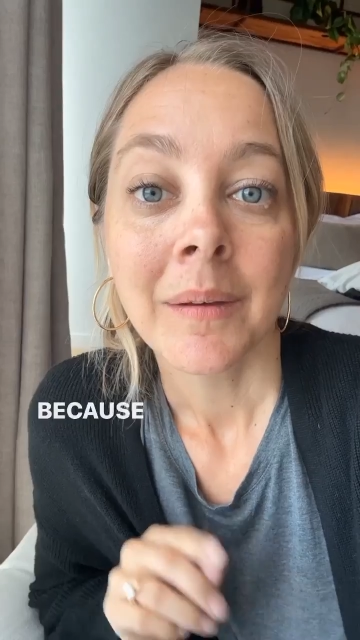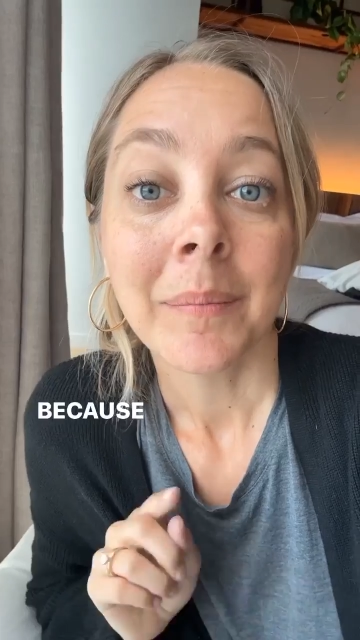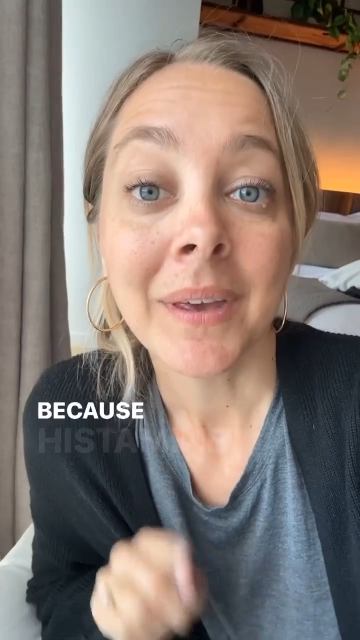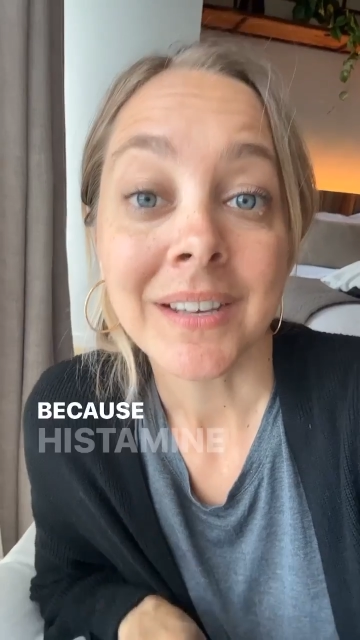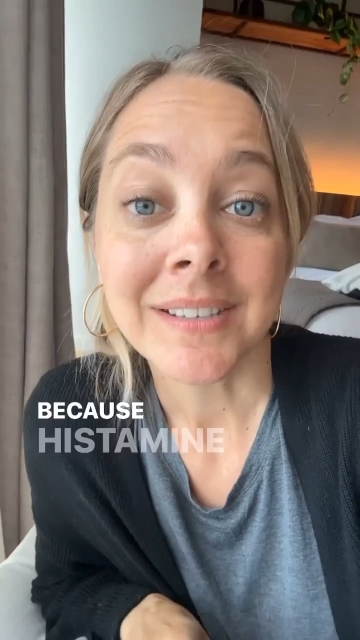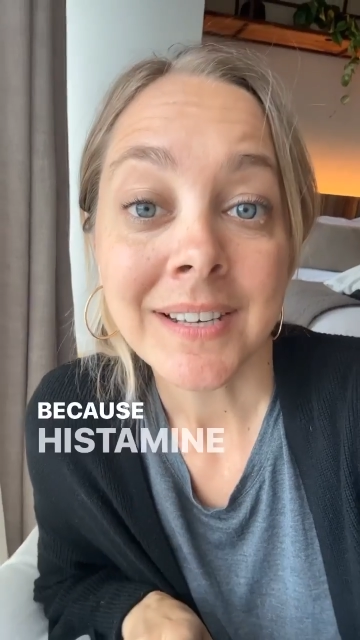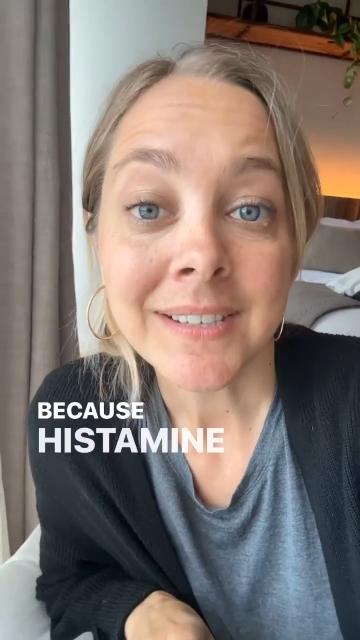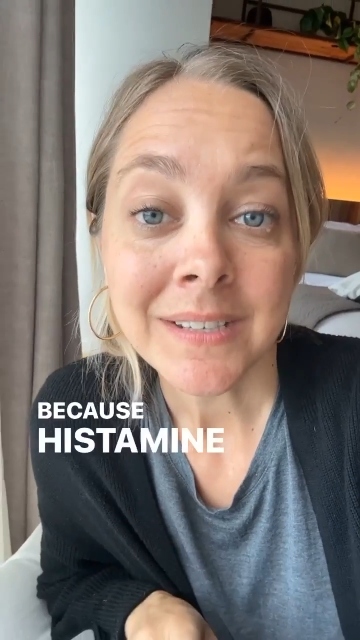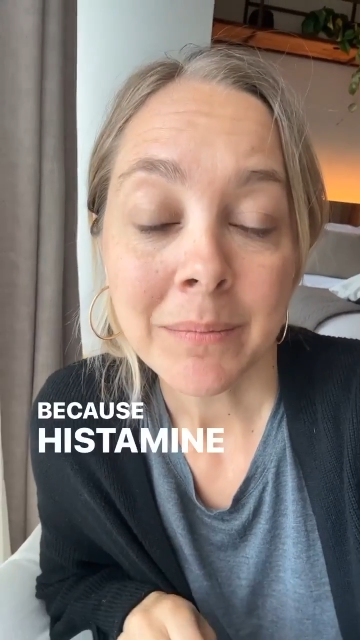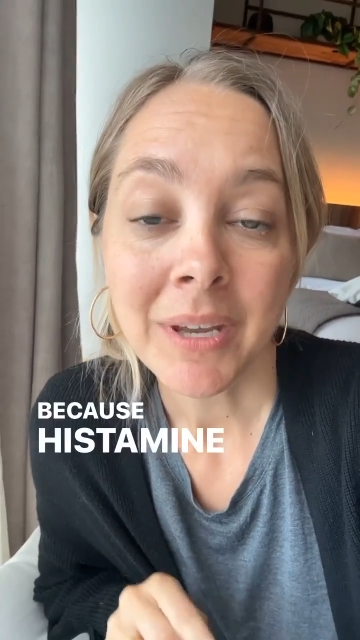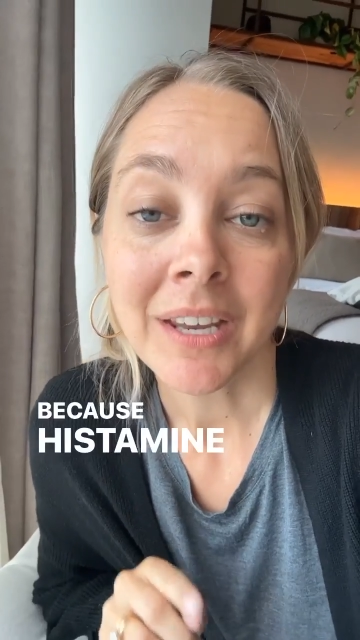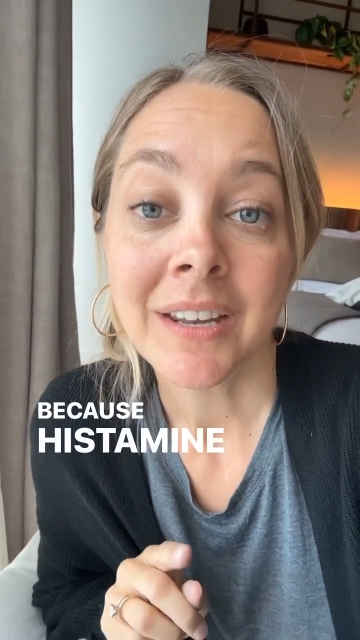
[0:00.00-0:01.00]
because
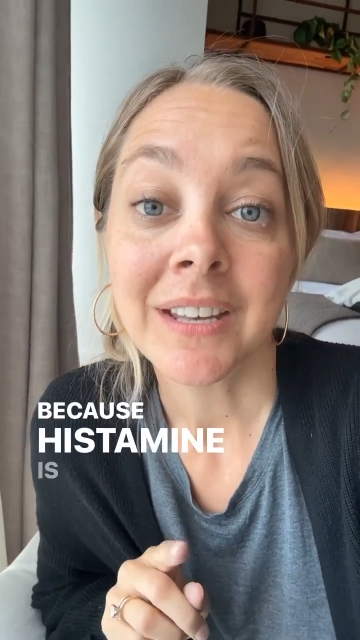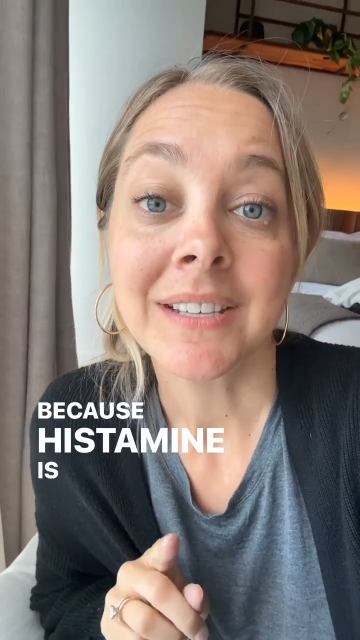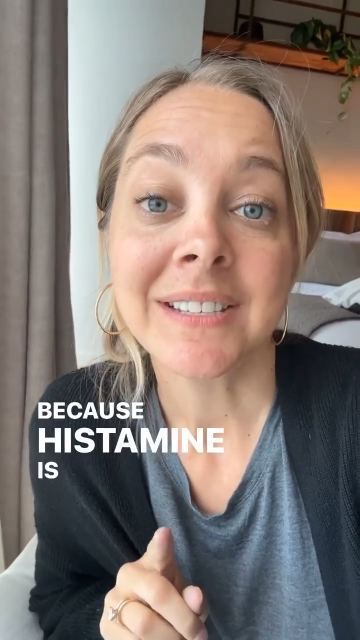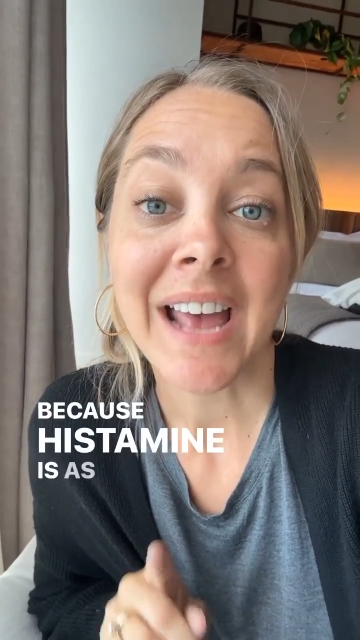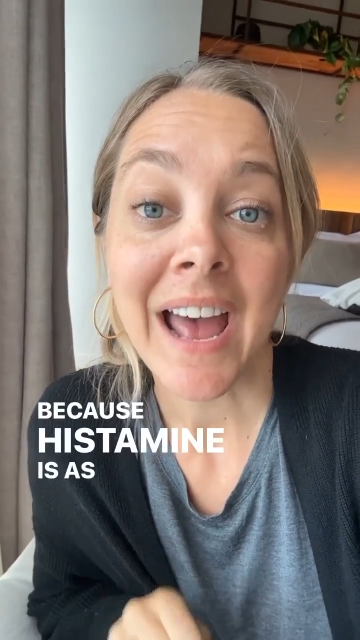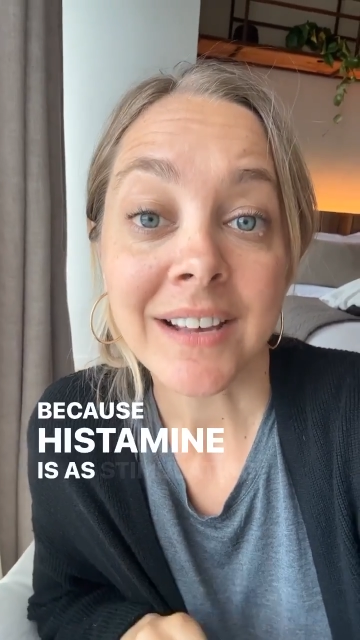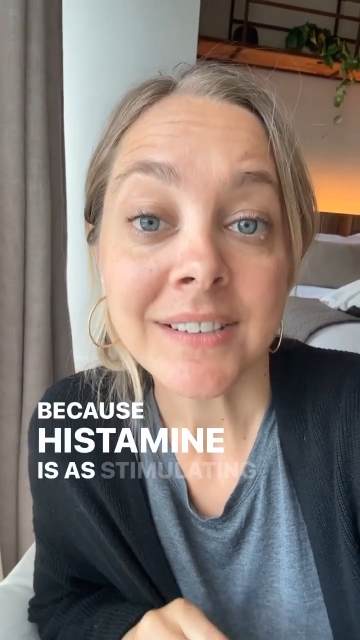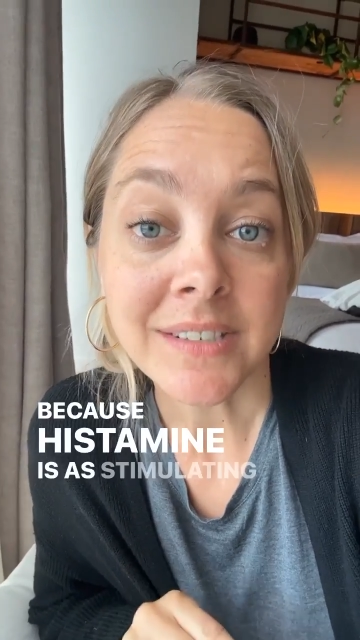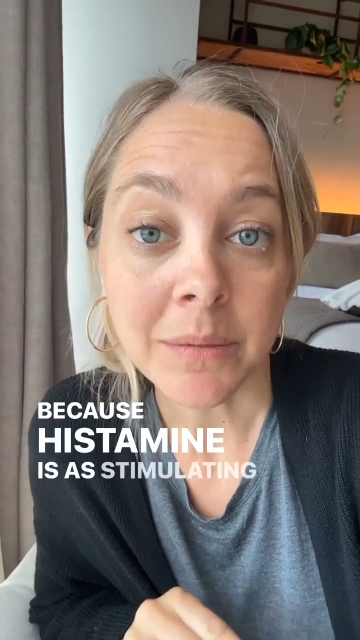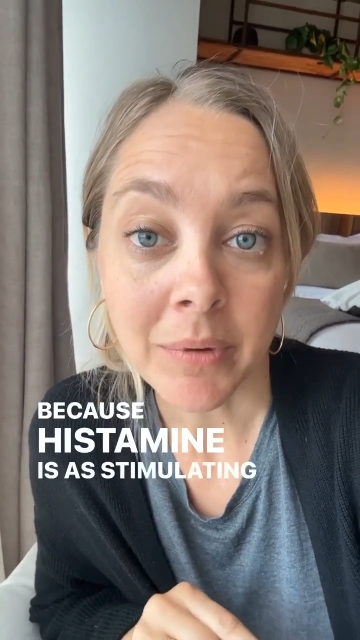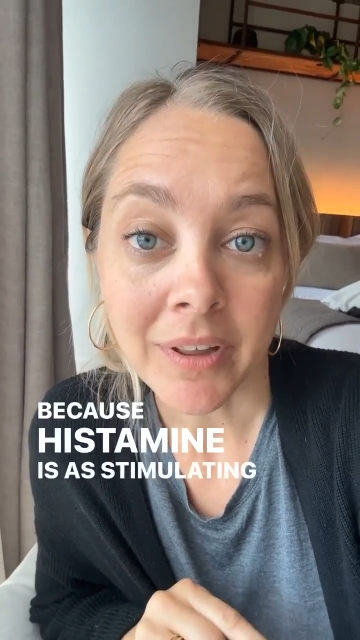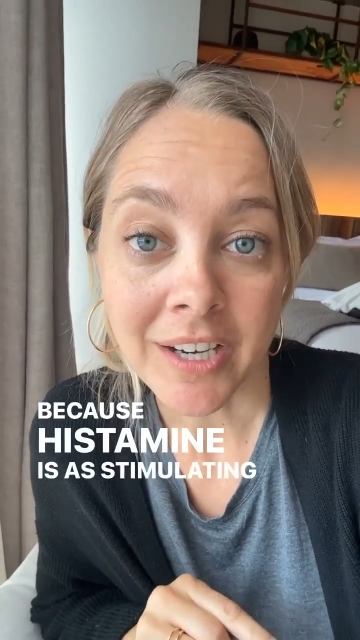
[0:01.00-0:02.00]
histamine is as
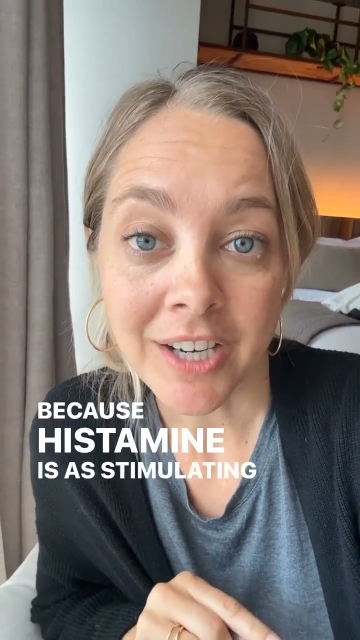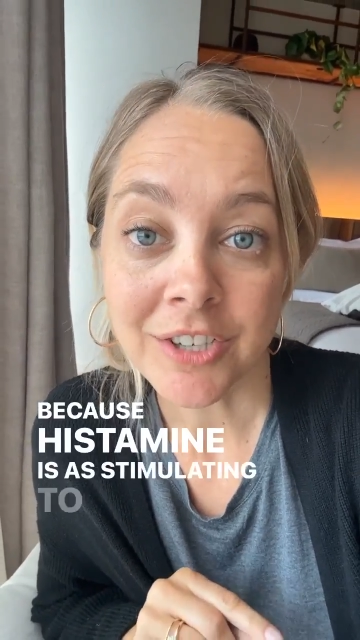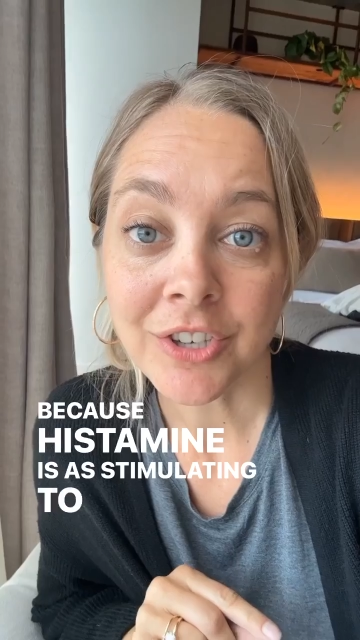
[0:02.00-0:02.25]
stimulating